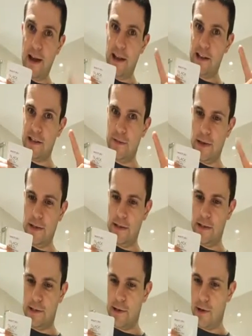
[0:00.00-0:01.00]

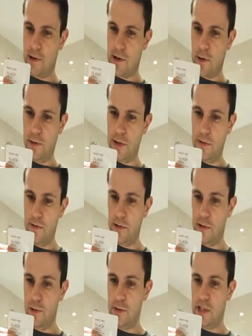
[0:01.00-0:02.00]
activated charcoal that
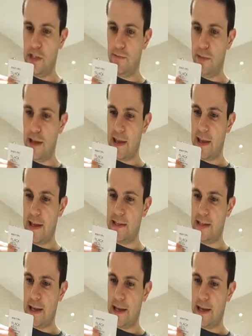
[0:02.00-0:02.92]
loosens blackheads